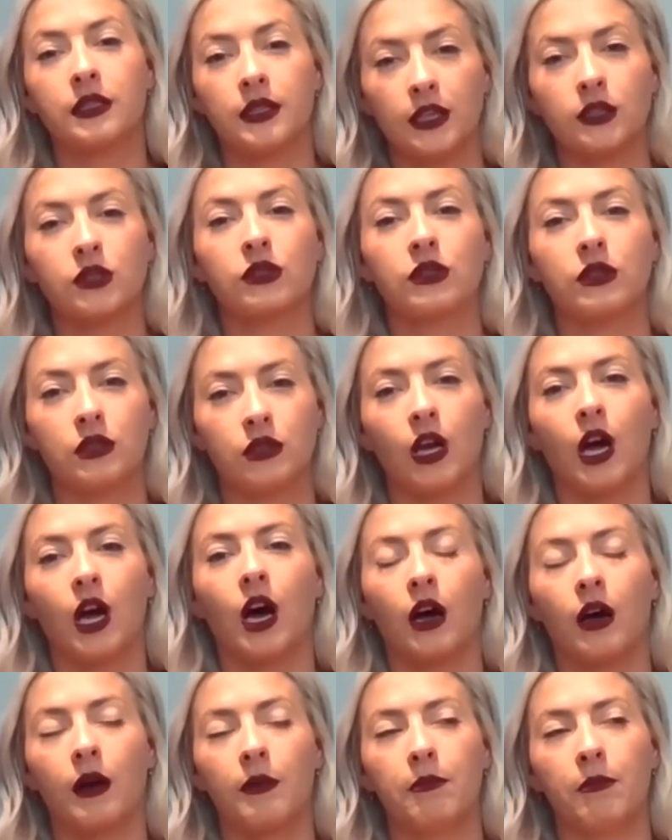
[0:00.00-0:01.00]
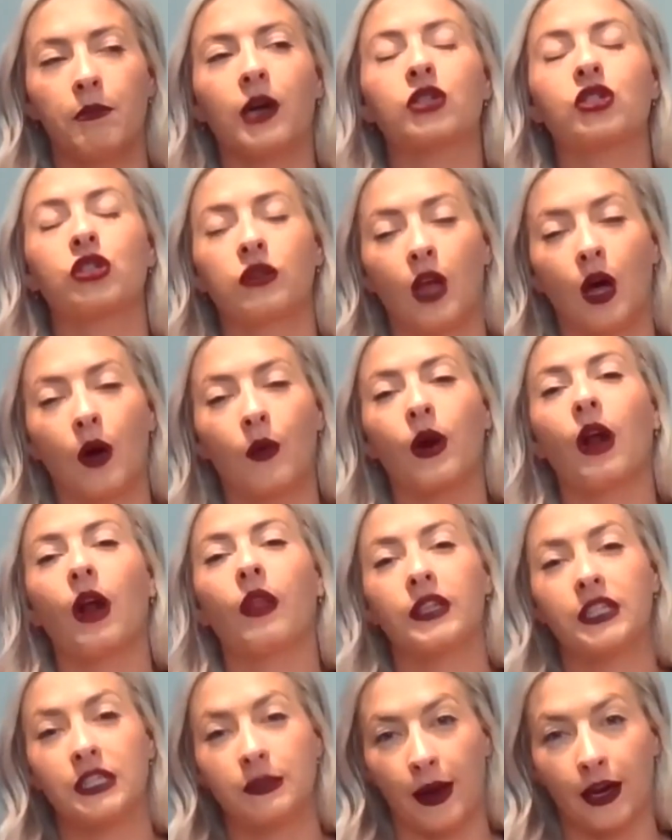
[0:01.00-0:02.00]
That's much lower on
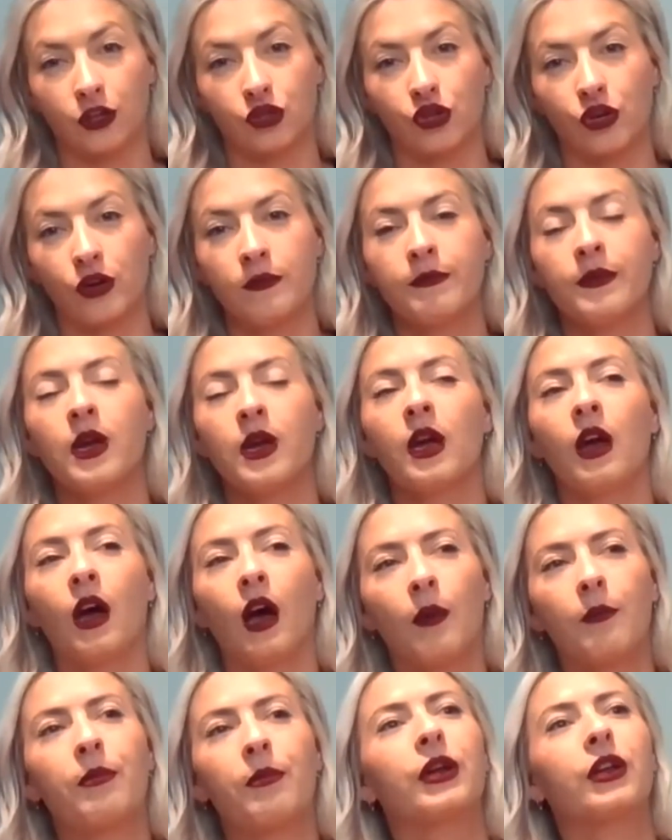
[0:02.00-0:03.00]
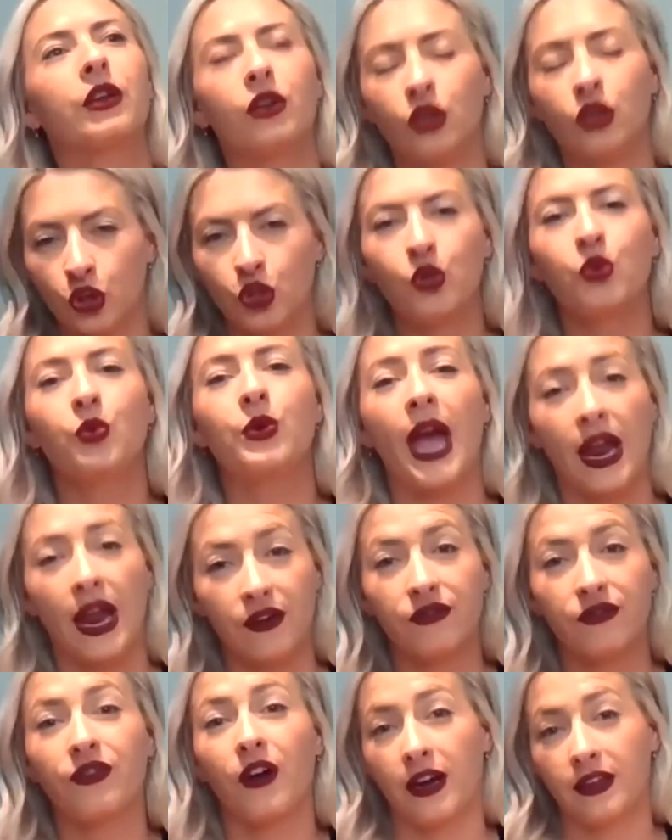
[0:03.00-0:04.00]
the spectrum, but you
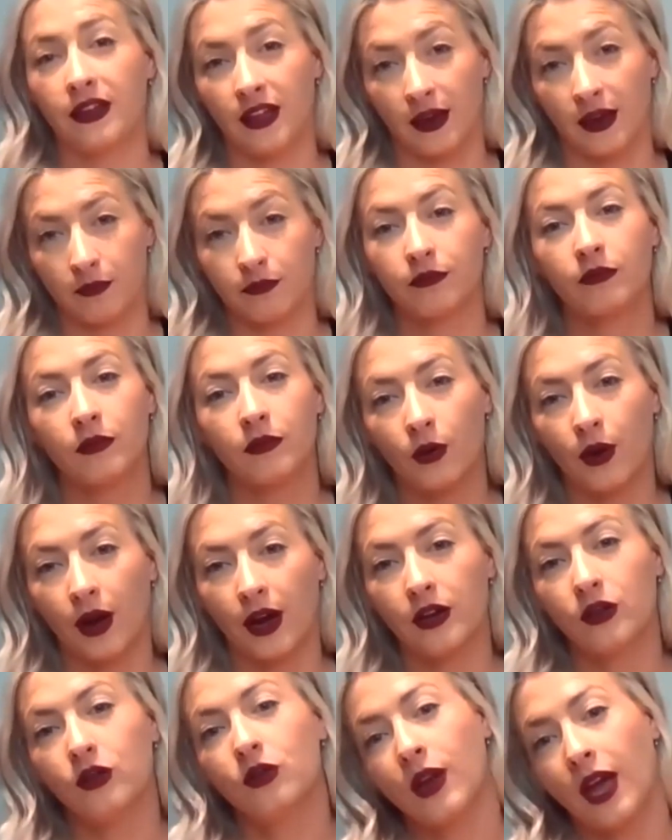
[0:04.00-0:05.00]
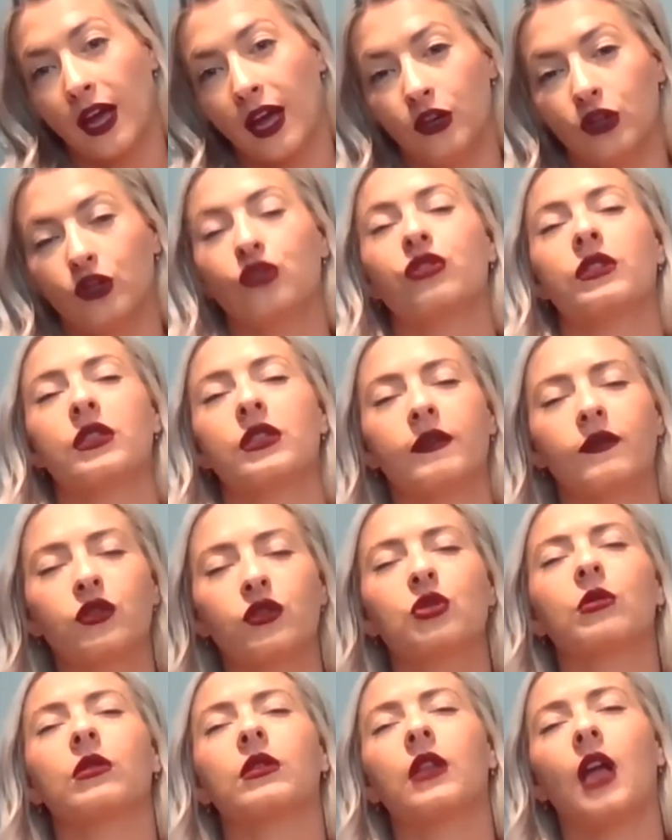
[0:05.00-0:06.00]
can find them, okay? You just have to
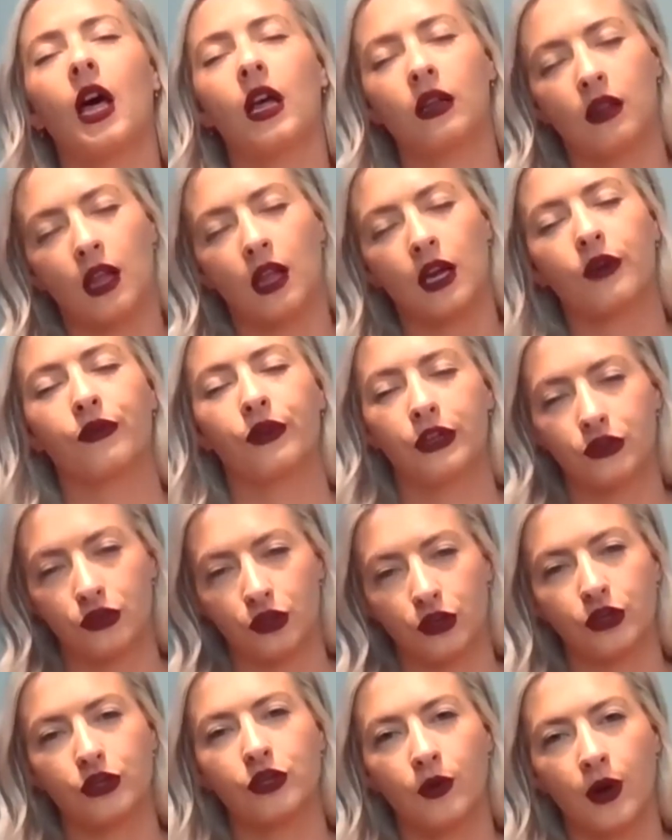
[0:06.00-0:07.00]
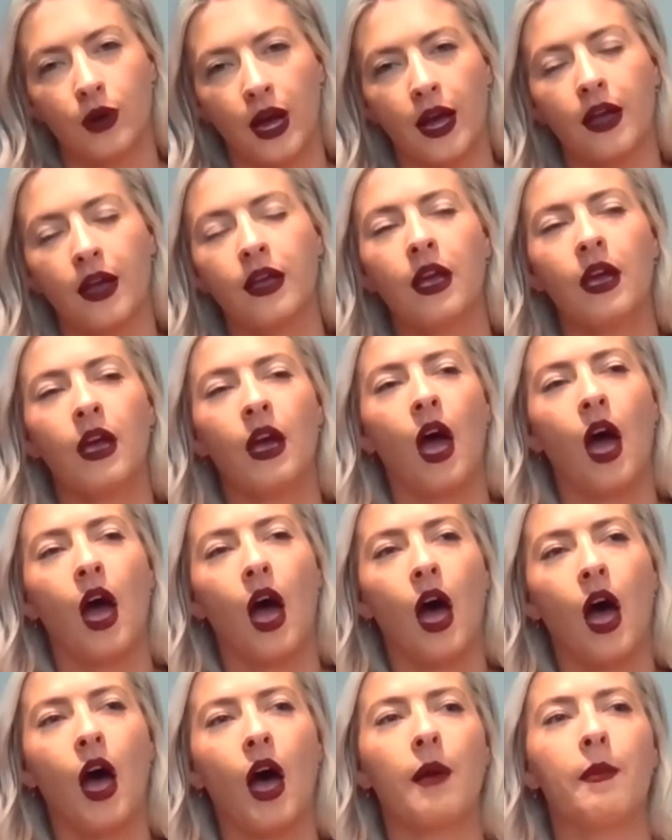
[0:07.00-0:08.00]
do a lot of research, okay?
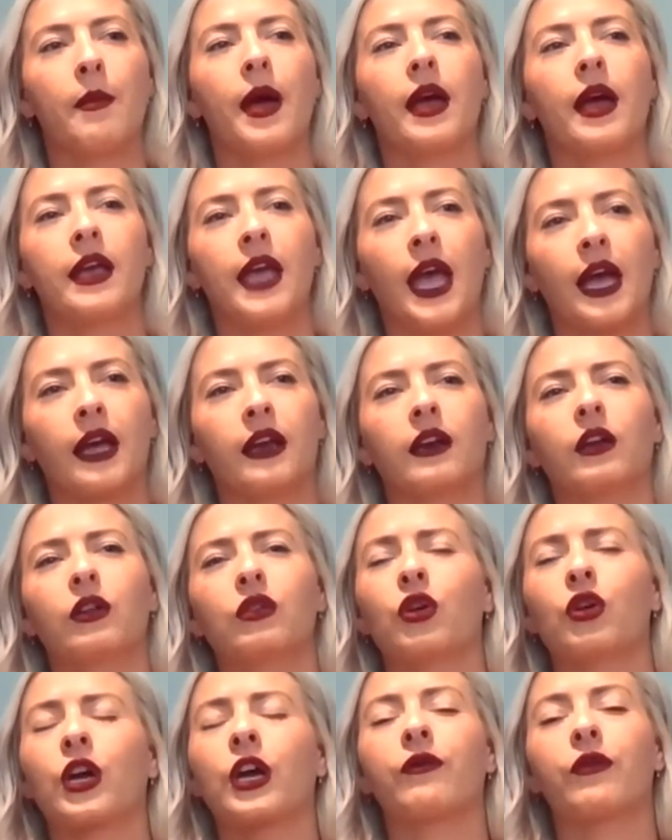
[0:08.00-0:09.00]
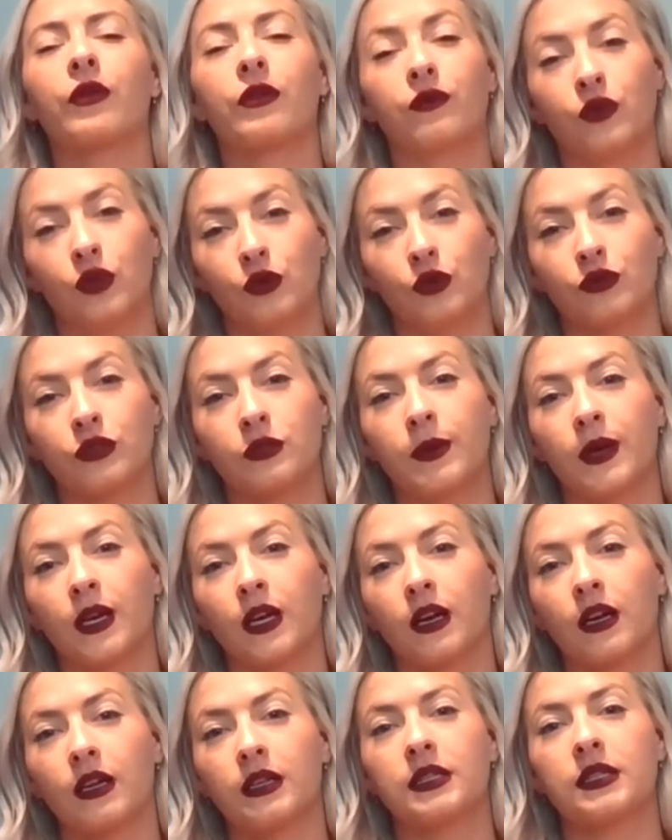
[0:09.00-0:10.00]
Again, look at reviews
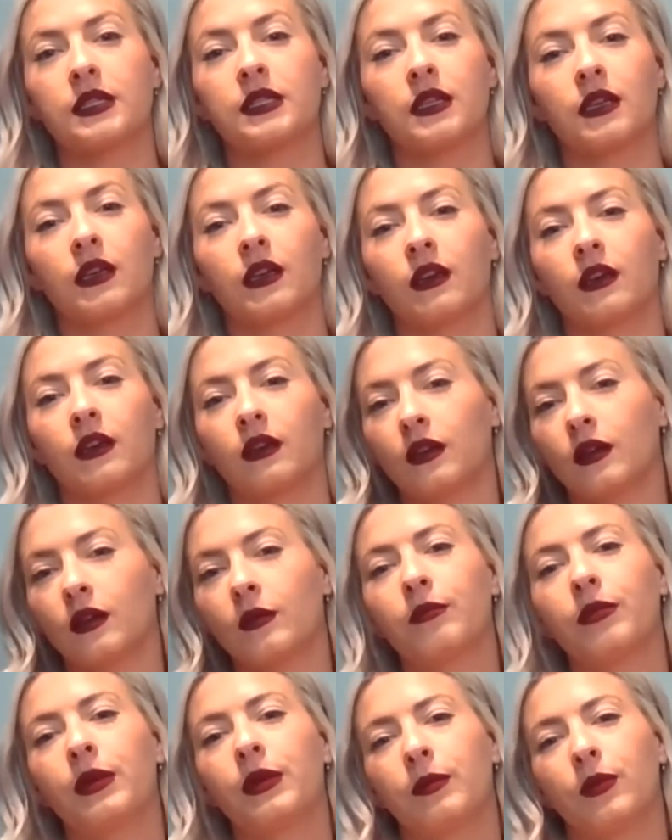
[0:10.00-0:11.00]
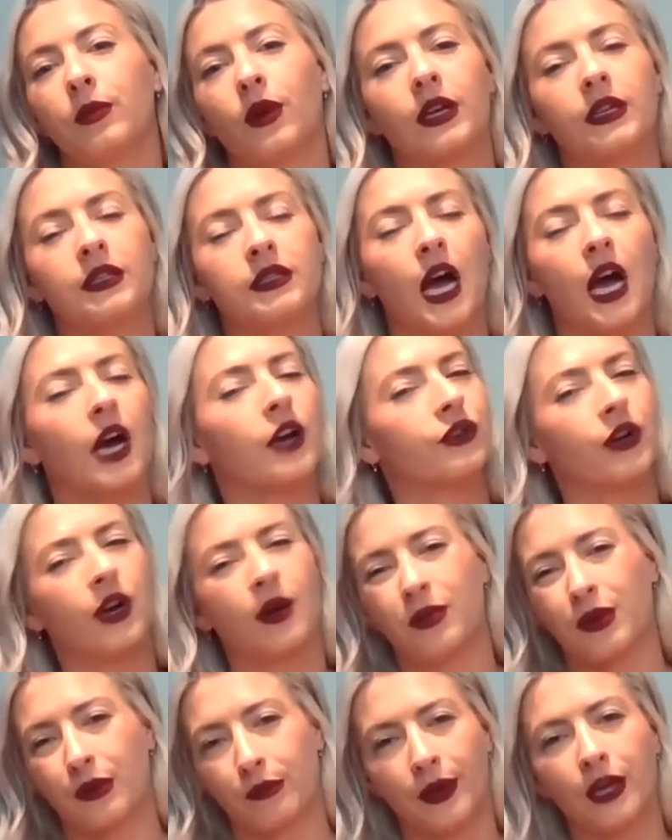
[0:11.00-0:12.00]
because people can doctor
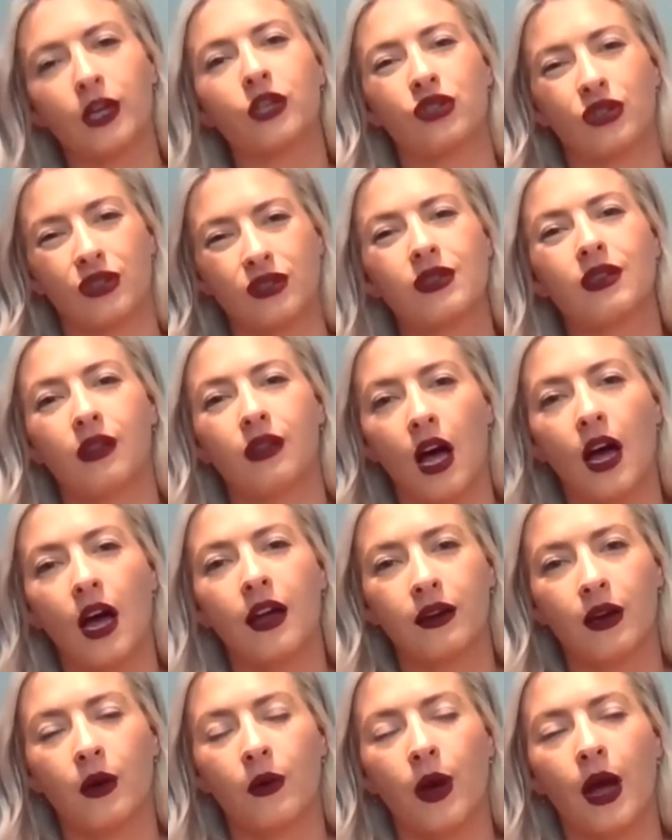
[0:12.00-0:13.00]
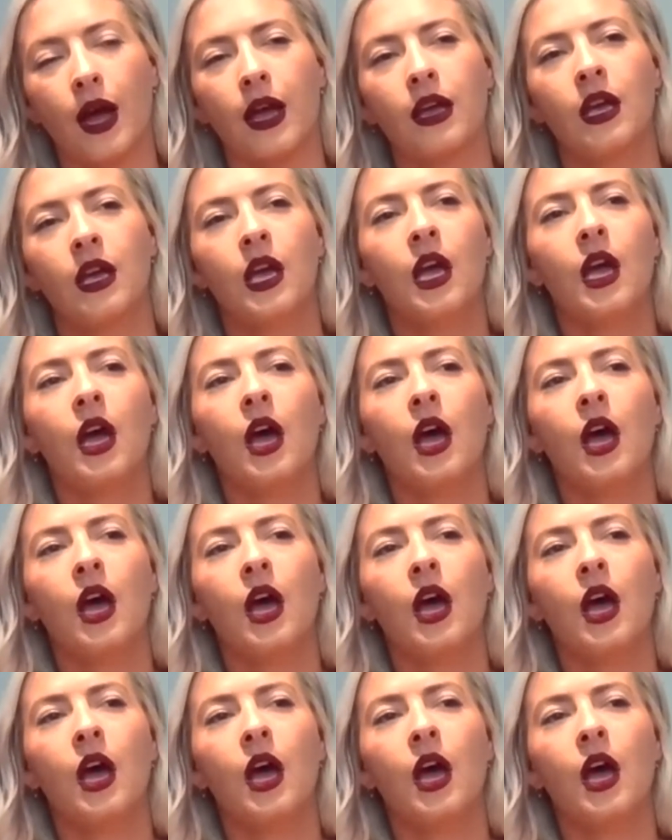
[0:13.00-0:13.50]
up their pictures a lot, okay?